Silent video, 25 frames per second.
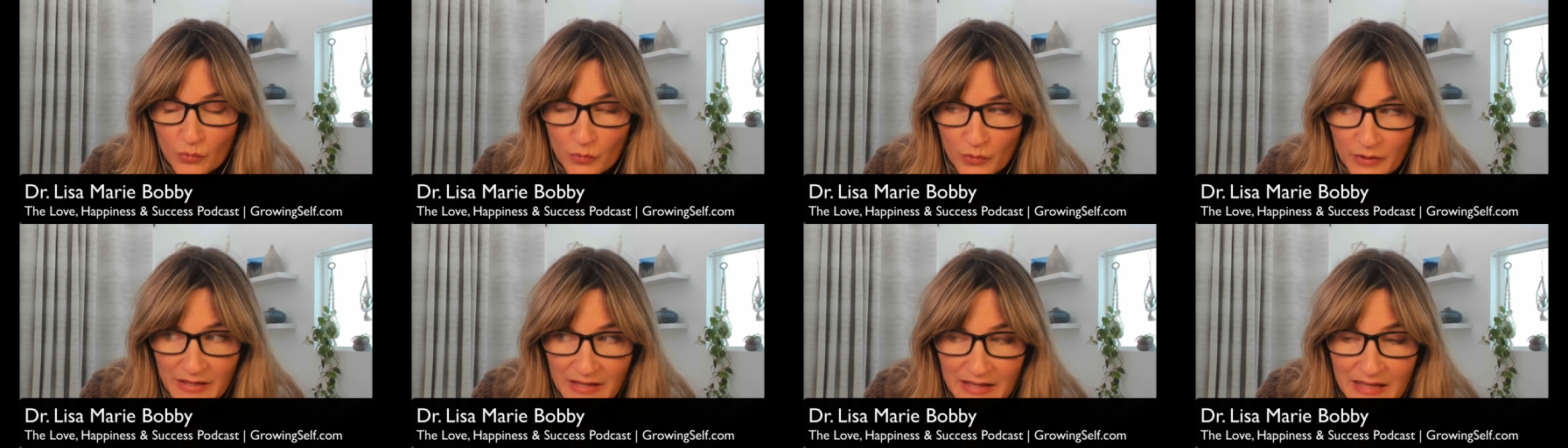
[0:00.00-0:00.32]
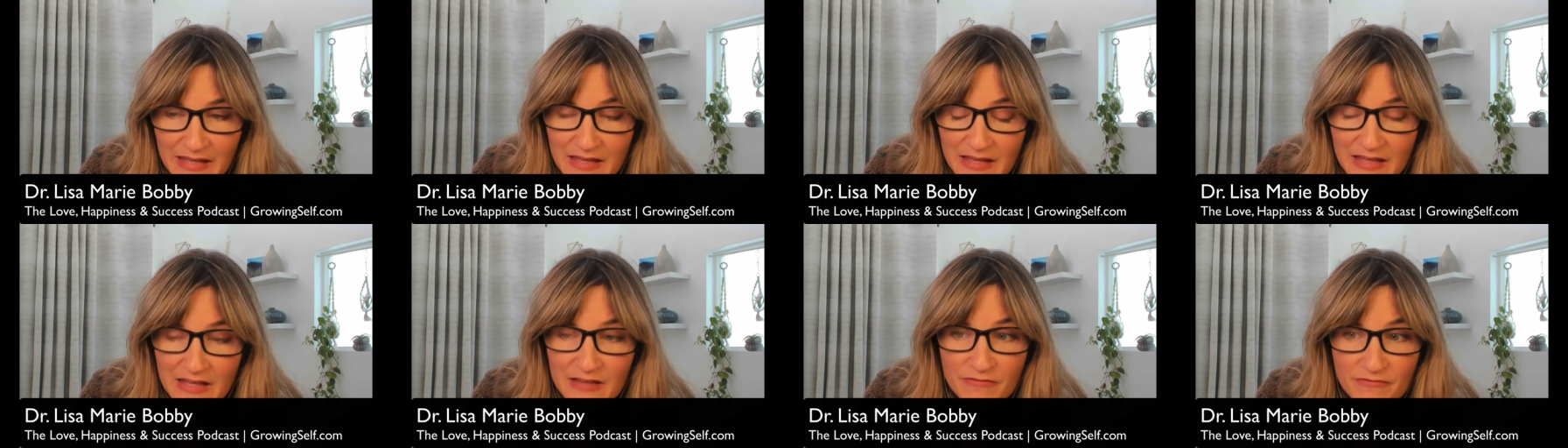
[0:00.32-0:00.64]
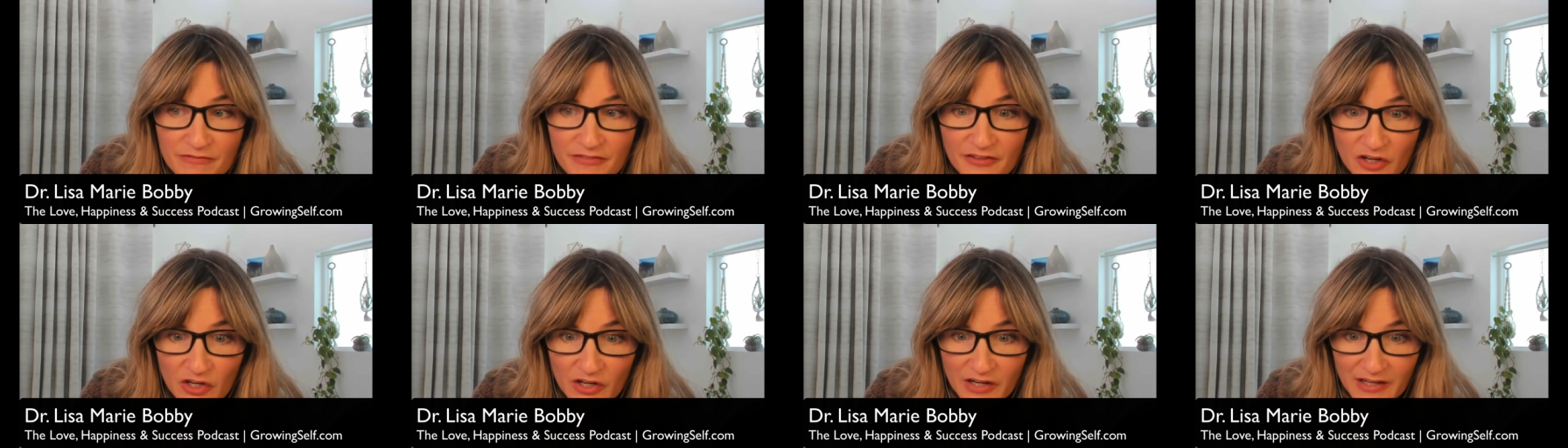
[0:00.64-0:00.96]
if
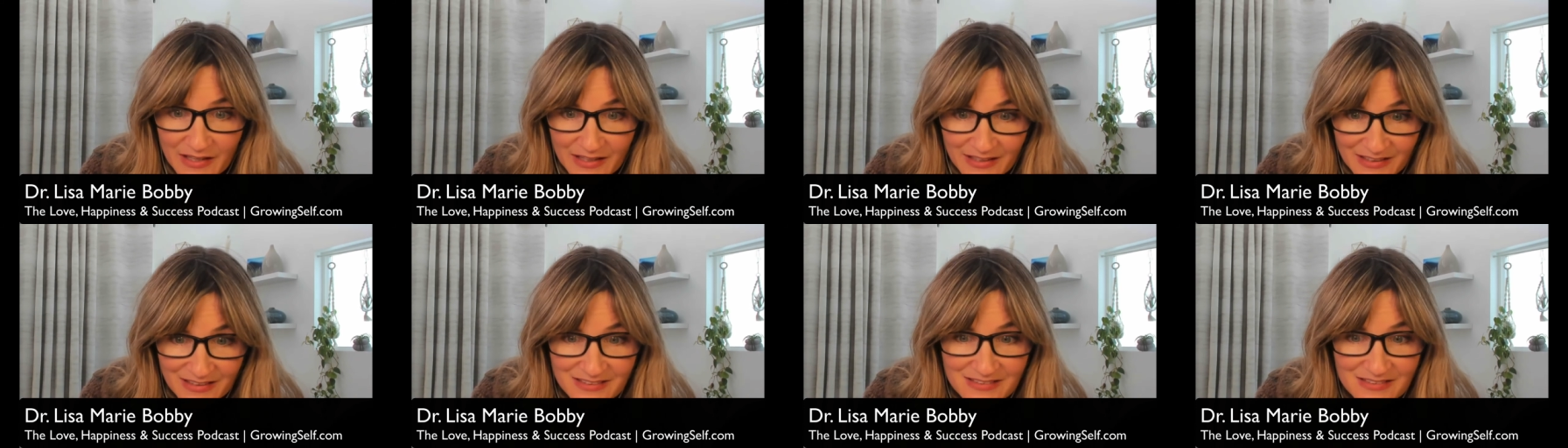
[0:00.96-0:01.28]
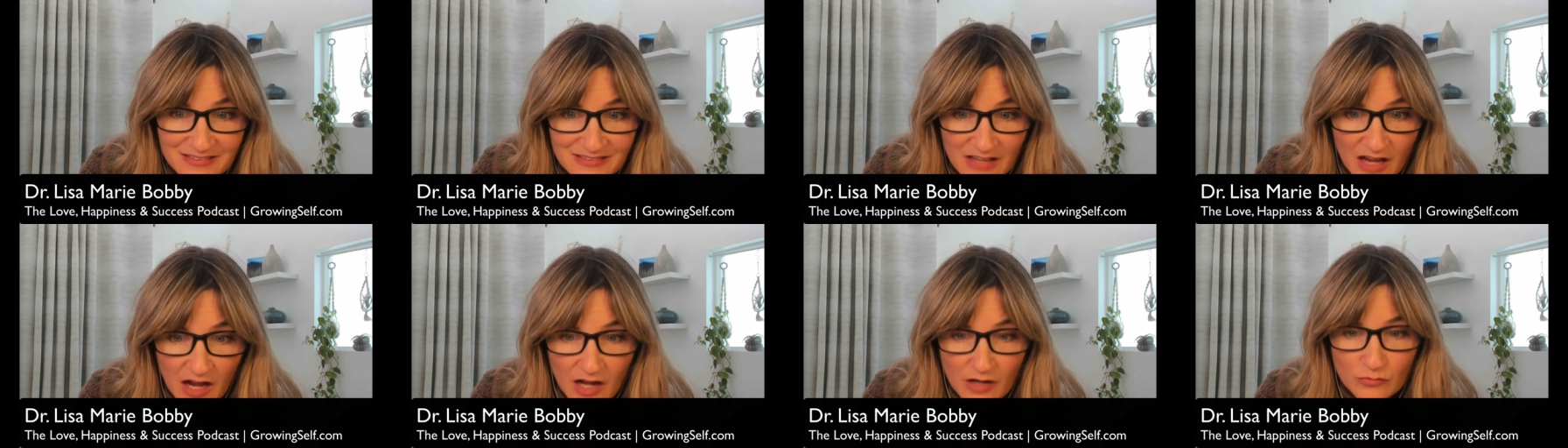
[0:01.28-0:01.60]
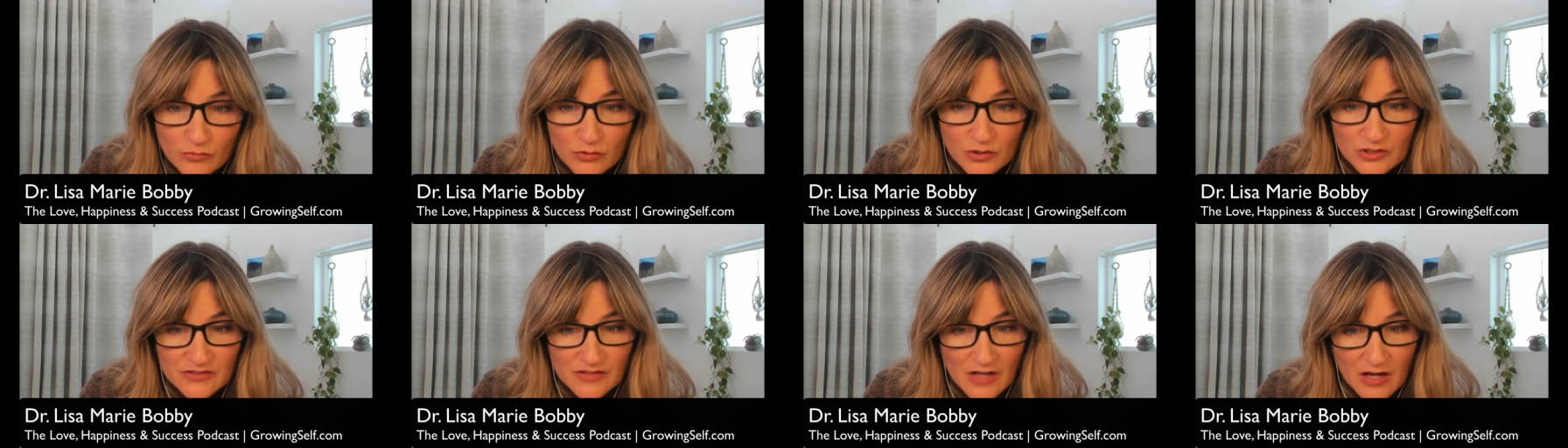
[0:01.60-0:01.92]
there is
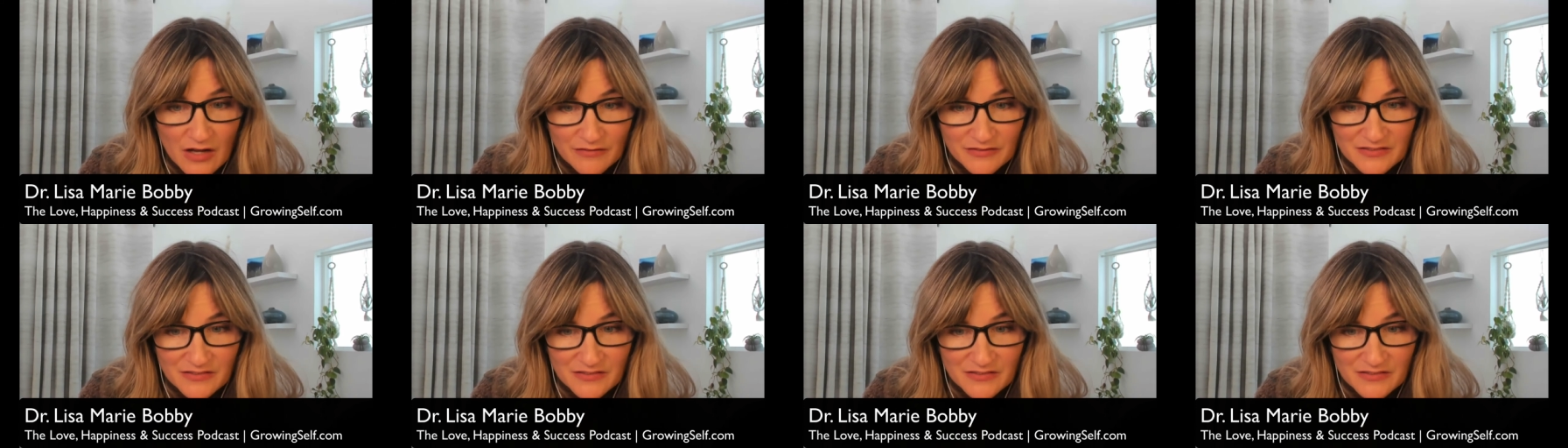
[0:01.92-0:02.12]
unresolved